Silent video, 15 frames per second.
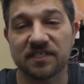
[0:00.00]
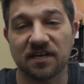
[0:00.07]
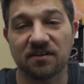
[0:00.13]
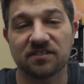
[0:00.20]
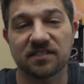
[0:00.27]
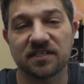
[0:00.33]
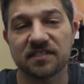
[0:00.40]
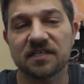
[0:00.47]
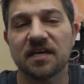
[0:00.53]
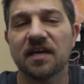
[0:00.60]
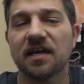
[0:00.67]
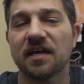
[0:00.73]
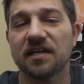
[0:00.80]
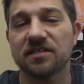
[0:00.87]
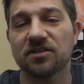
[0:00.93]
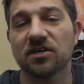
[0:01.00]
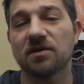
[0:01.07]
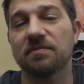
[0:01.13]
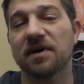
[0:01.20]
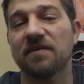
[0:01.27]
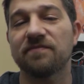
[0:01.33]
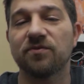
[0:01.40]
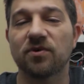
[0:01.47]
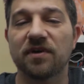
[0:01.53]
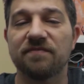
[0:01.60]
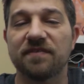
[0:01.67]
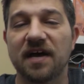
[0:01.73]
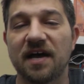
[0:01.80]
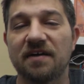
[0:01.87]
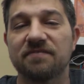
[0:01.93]
Celsius, it took about
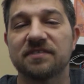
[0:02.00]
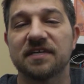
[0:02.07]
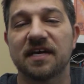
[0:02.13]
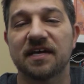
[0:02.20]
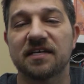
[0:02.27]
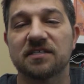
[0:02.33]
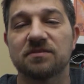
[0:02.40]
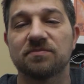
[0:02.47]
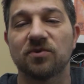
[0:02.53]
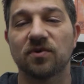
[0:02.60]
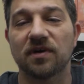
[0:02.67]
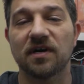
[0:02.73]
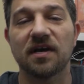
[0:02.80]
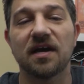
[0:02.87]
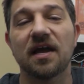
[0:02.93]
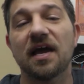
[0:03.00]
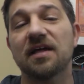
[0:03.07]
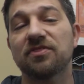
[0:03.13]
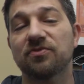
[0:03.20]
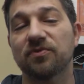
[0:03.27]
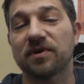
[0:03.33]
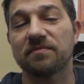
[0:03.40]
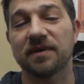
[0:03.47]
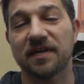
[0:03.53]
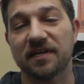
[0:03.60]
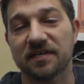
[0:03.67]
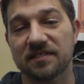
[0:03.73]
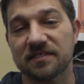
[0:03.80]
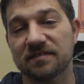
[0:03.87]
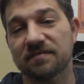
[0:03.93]
45 seconds more at 3
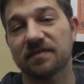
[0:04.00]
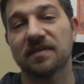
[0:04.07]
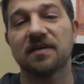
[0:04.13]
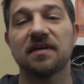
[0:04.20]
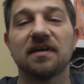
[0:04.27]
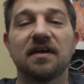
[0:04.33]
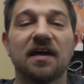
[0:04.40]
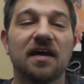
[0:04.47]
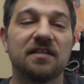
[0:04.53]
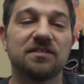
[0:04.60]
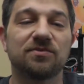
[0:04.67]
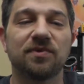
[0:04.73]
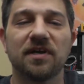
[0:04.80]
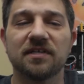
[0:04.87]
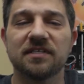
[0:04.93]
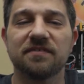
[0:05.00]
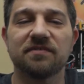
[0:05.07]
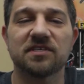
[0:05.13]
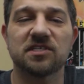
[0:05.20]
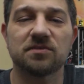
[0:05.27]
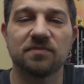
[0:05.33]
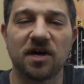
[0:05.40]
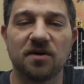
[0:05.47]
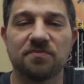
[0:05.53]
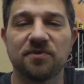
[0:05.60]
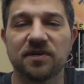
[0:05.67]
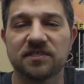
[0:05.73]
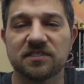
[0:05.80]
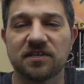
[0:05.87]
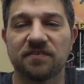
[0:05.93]
minutes. It's a relatively small
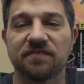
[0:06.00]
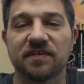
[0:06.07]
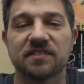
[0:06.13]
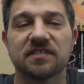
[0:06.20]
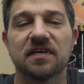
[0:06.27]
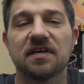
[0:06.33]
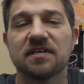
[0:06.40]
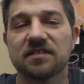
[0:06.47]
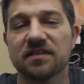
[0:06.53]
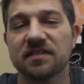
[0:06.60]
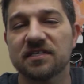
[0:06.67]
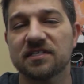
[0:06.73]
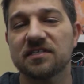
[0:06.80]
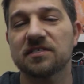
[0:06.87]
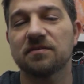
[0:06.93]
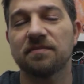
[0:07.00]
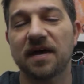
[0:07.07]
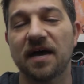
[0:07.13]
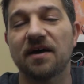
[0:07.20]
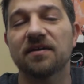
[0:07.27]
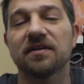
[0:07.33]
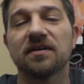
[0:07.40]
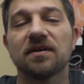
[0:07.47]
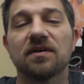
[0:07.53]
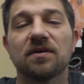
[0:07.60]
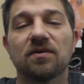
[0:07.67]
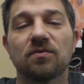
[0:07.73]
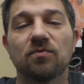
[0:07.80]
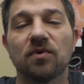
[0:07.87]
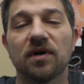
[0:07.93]
print surface, so this is about
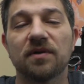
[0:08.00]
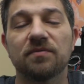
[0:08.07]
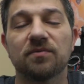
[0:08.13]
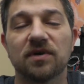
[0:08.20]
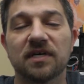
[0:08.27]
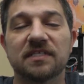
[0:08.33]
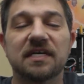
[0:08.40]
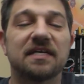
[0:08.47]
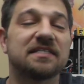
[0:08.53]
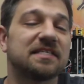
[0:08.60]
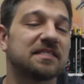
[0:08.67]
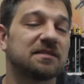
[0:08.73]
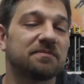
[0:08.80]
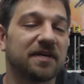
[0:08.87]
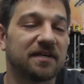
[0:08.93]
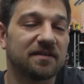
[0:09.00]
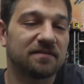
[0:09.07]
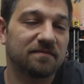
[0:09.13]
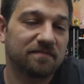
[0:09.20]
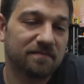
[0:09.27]
what was anticipated.